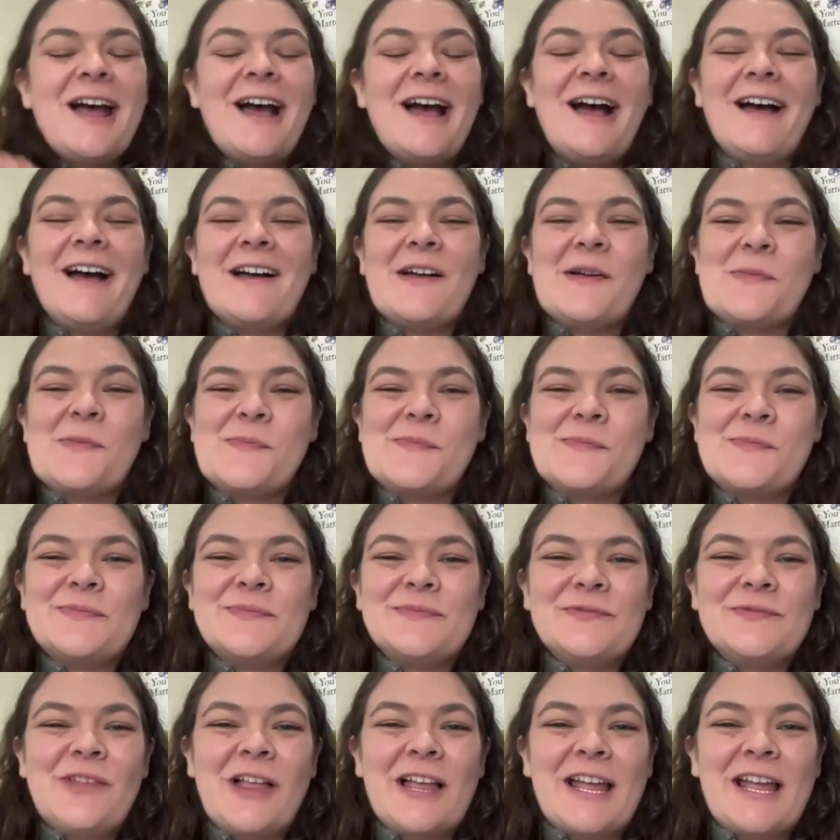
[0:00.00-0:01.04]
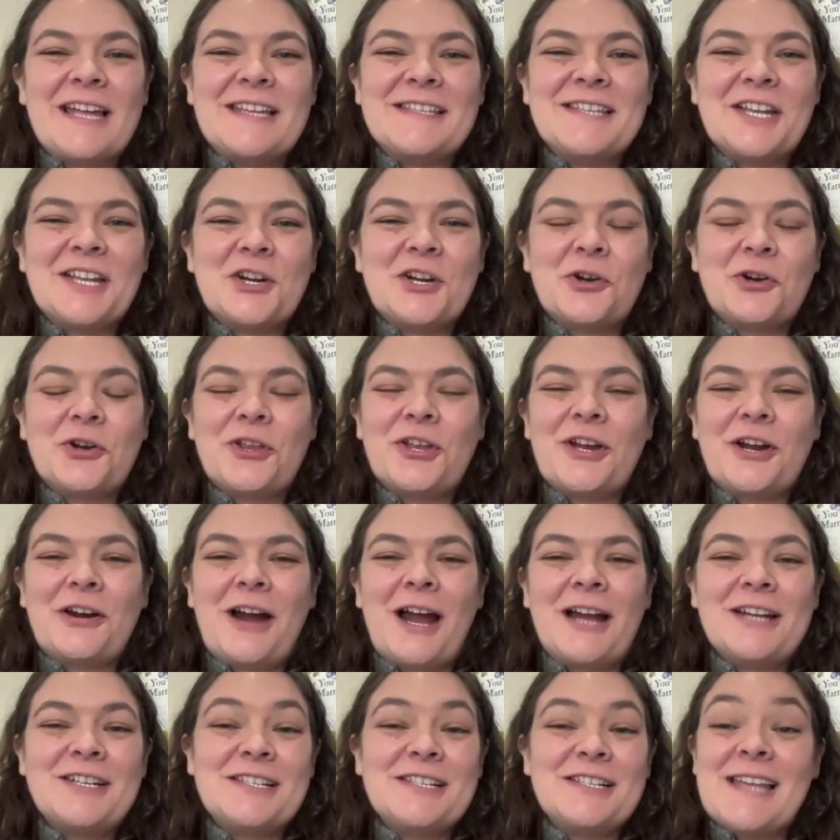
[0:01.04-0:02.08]
Like I said earlier,
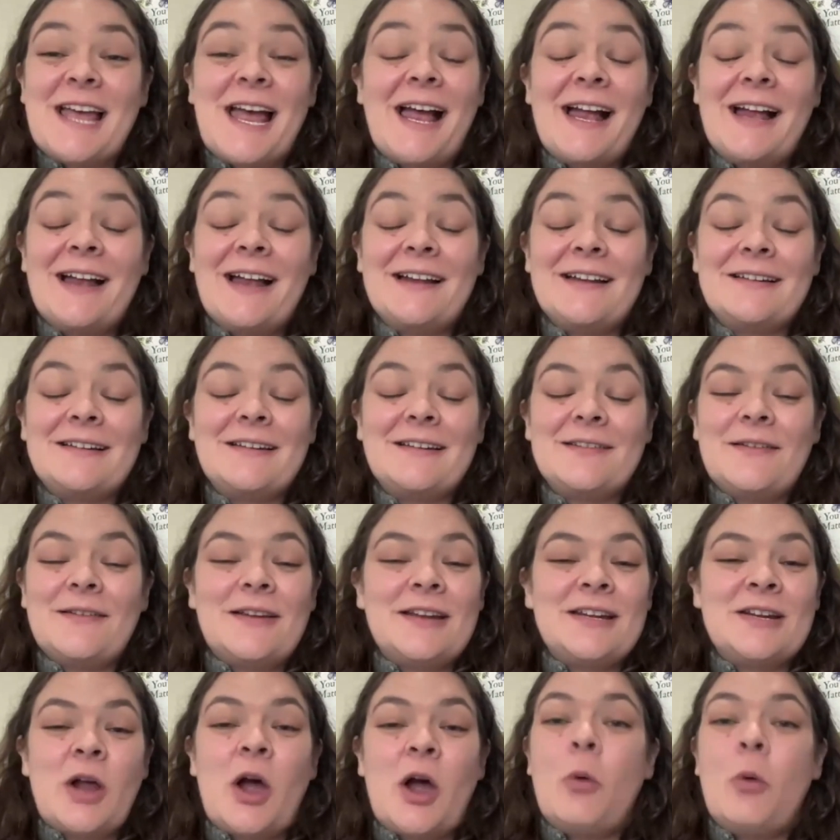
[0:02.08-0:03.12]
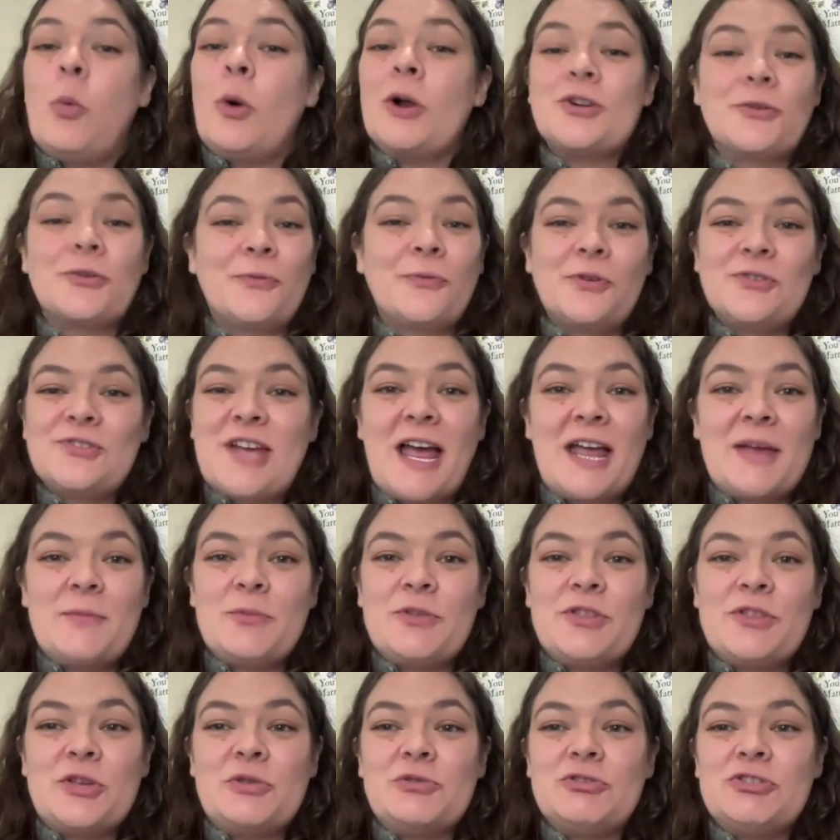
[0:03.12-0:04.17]
I just had a wonderful time
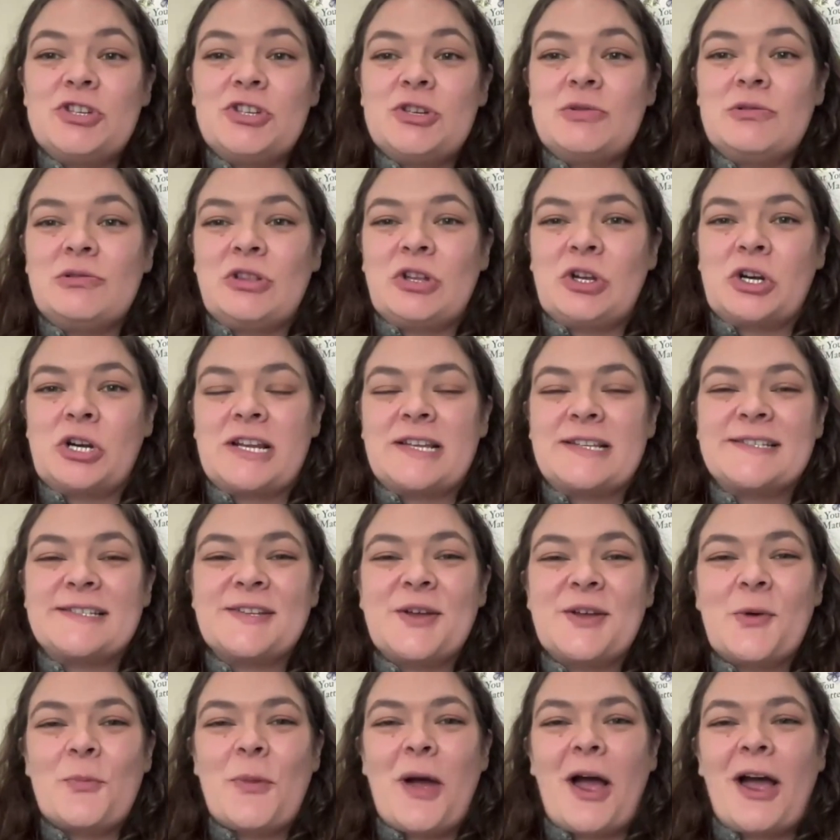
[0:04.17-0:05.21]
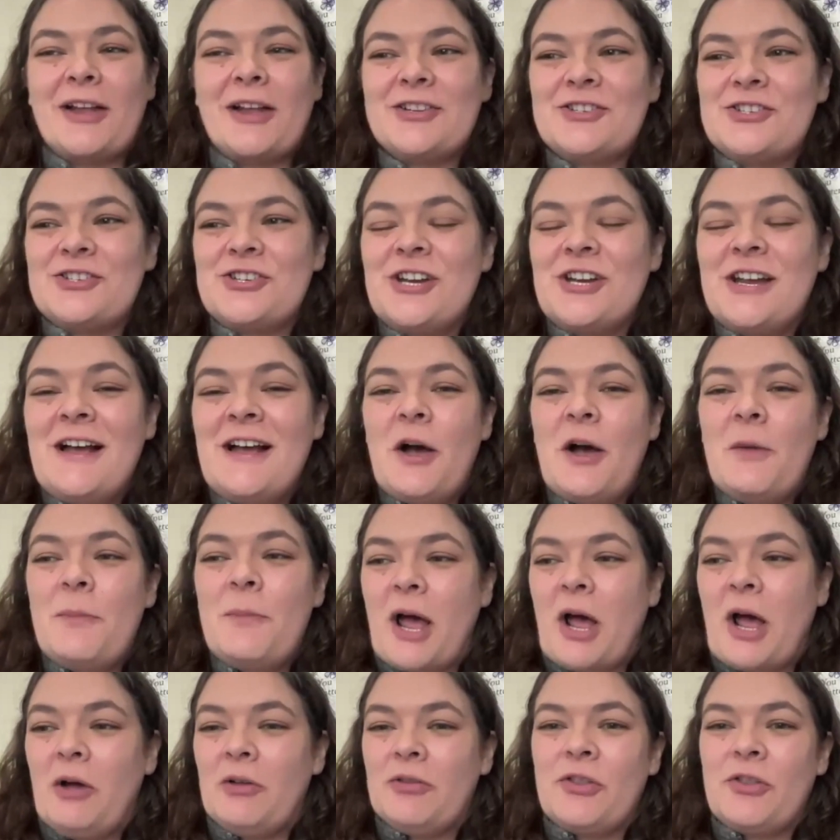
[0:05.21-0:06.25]
with you two, learning so much
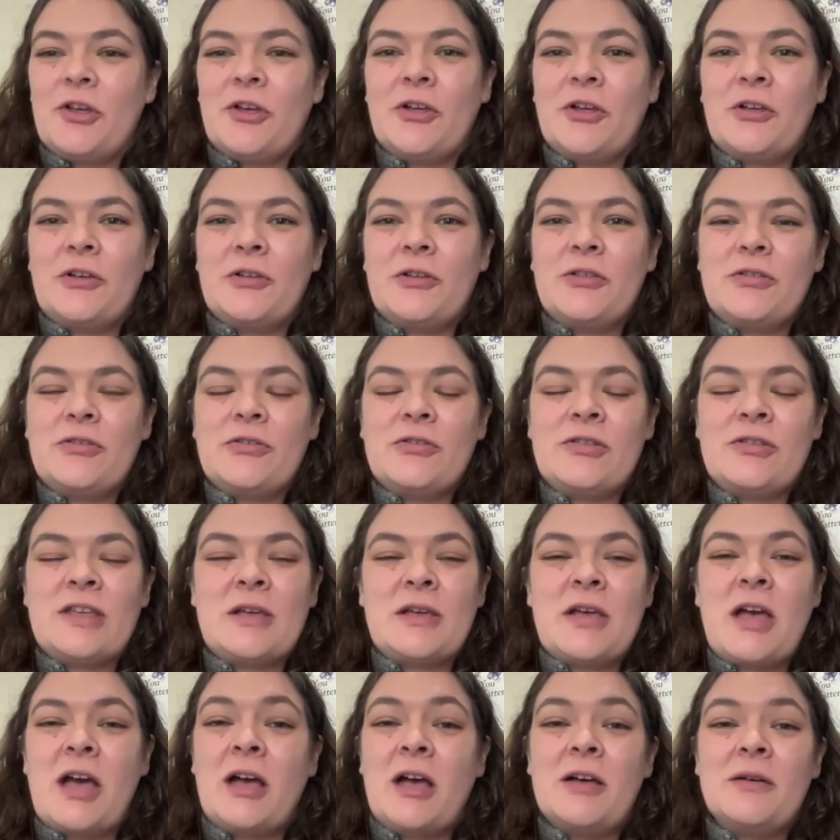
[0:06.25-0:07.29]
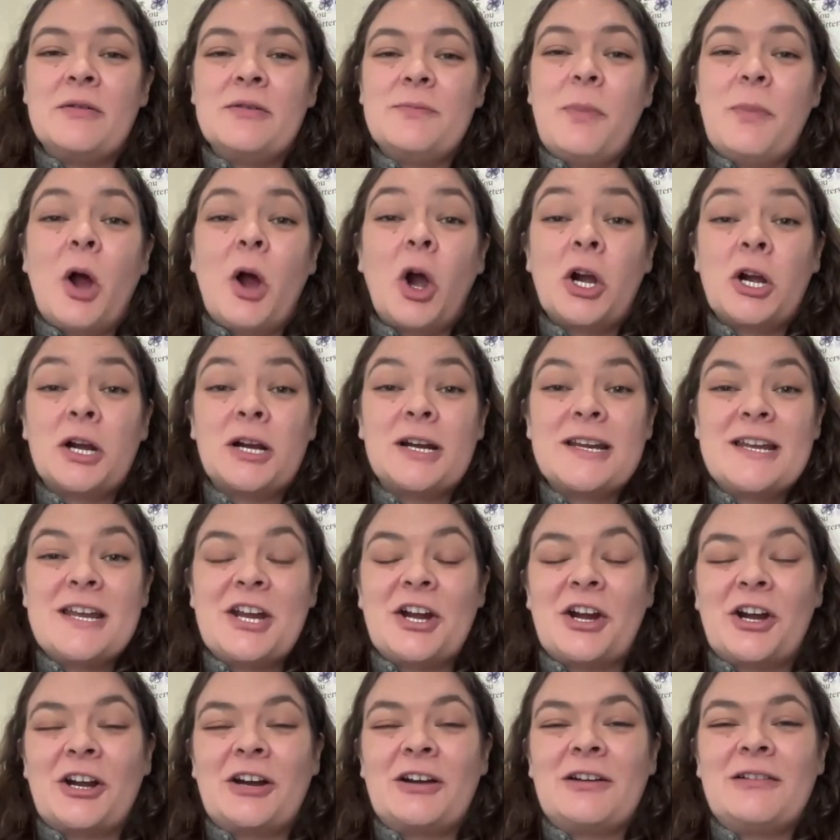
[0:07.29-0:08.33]
about the park
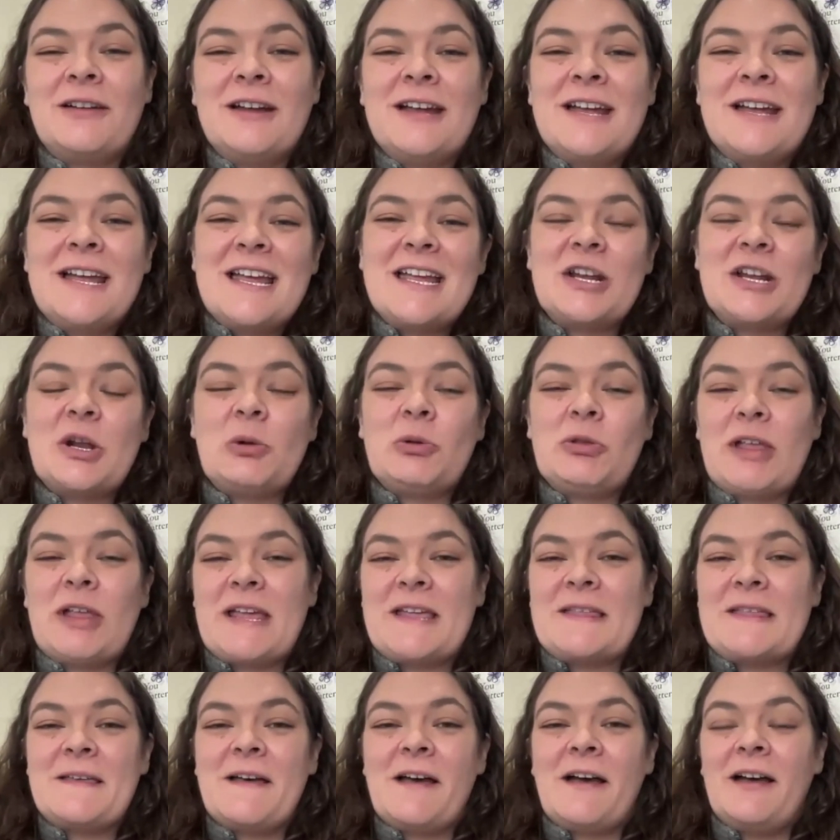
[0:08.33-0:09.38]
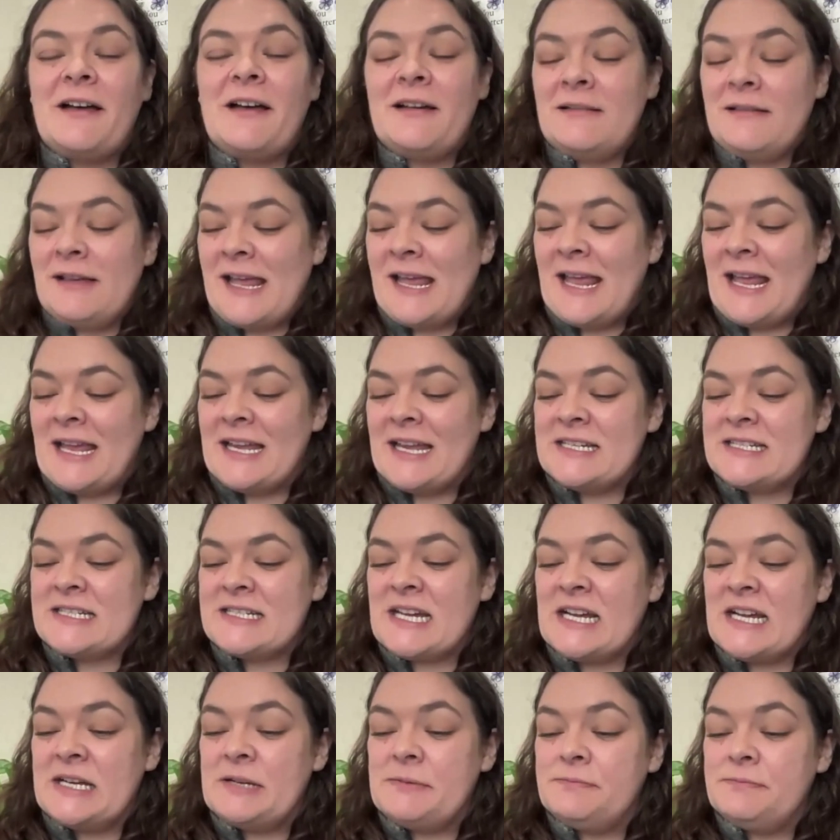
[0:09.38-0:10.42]
here in Olathe.
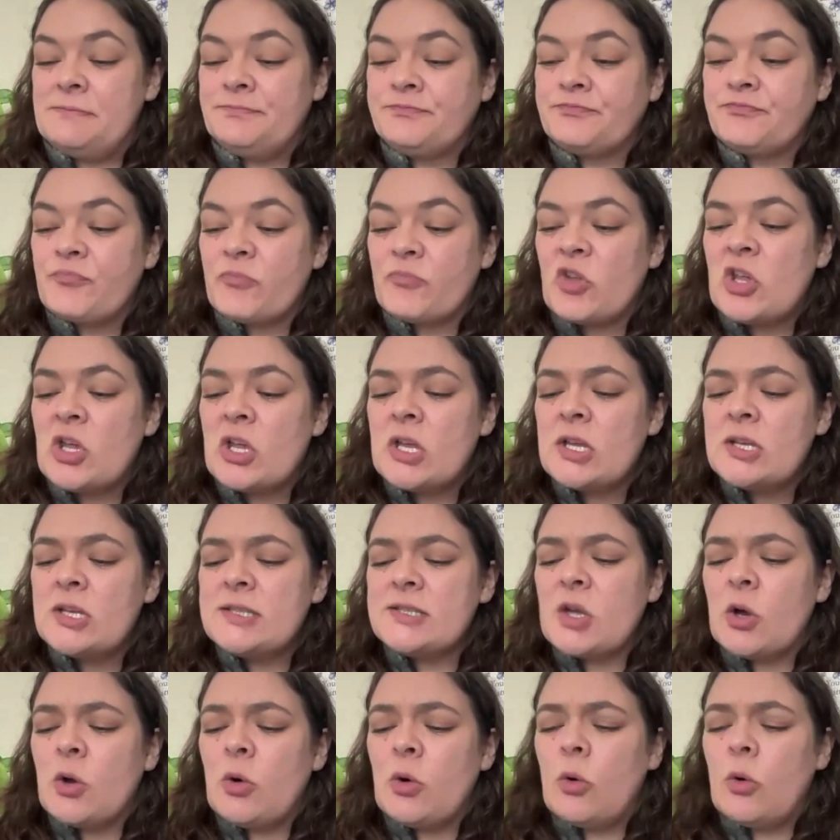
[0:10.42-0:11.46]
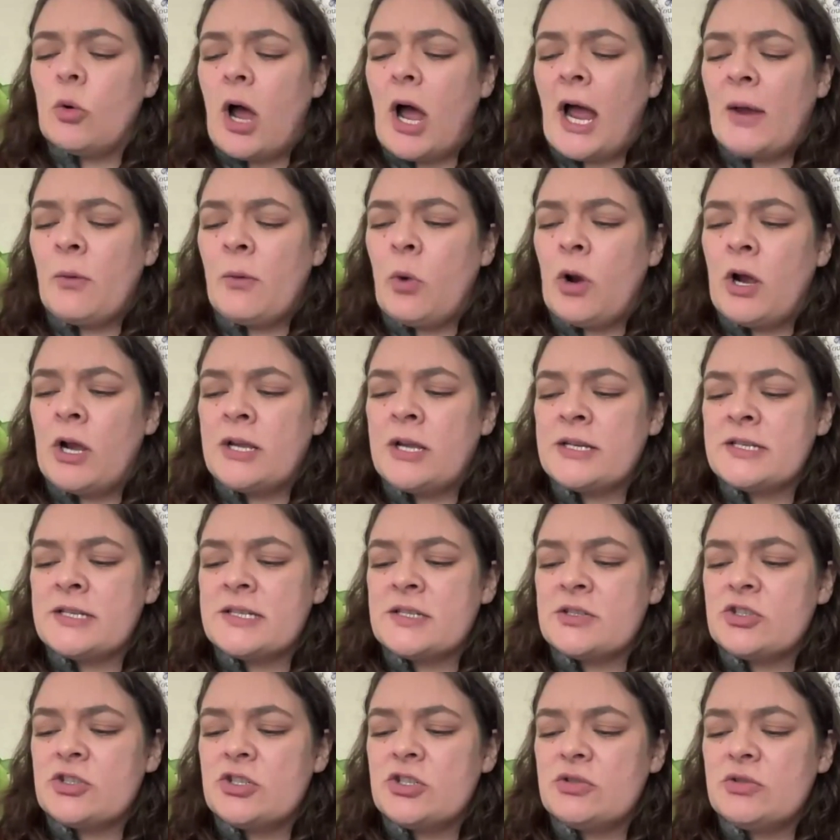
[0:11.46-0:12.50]
And so I
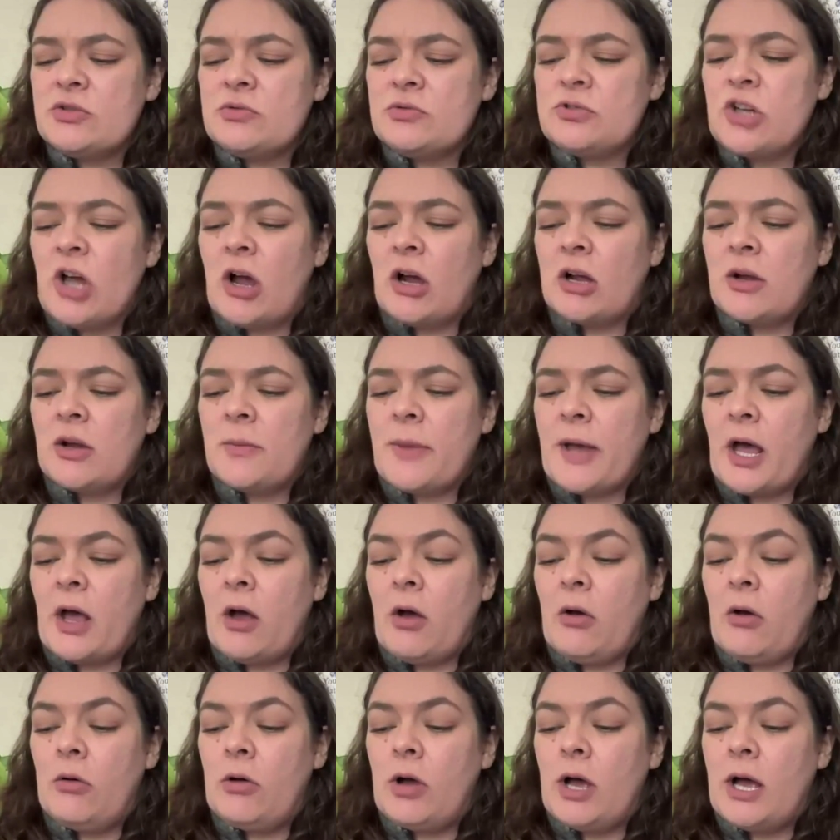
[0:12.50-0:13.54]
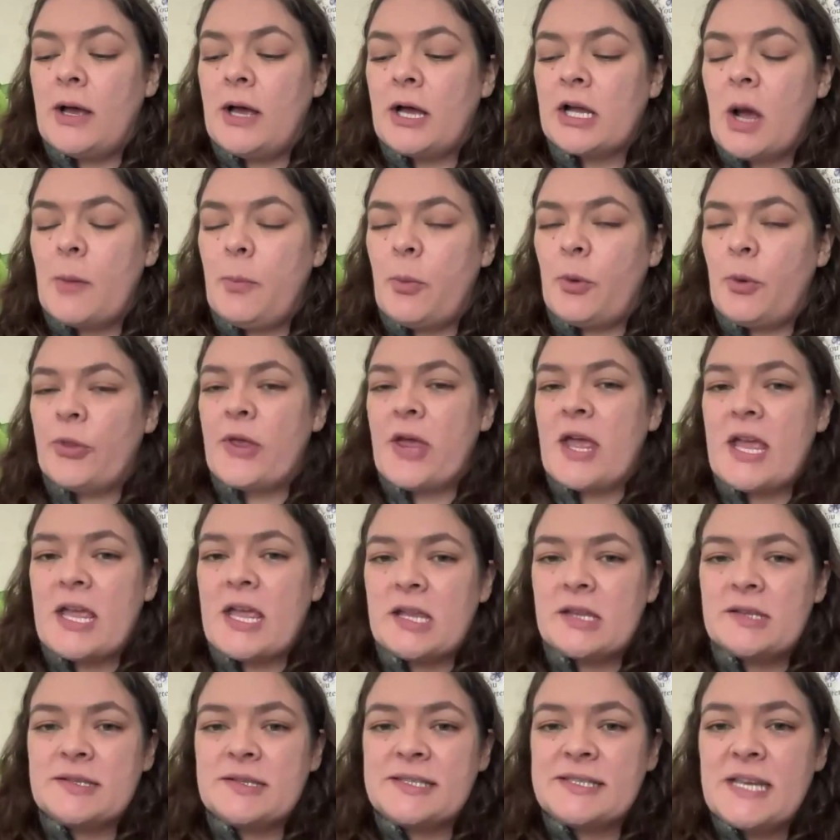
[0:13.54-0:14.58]
want to talk about a couple
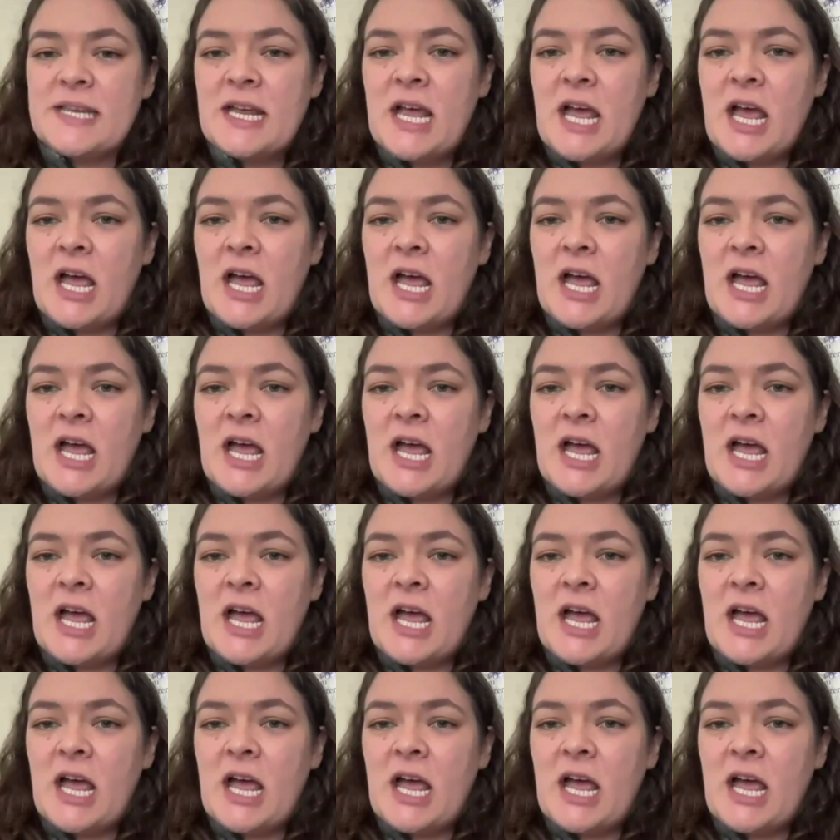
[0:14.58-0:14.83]
things.